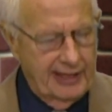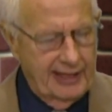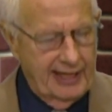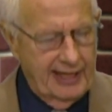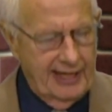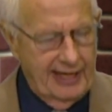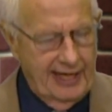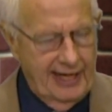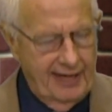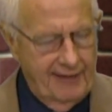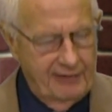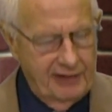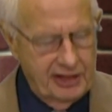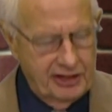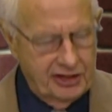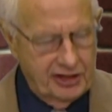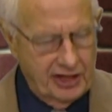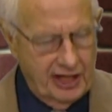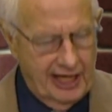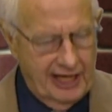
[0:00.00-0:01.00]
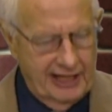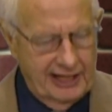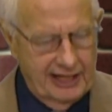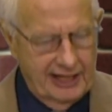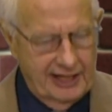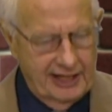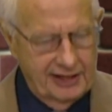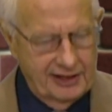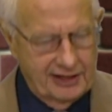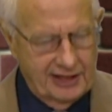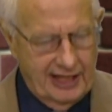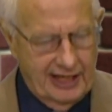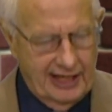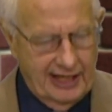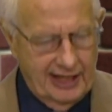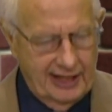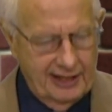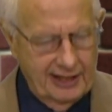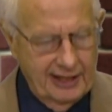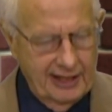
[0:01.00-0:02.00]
and a heavy chain in his hand.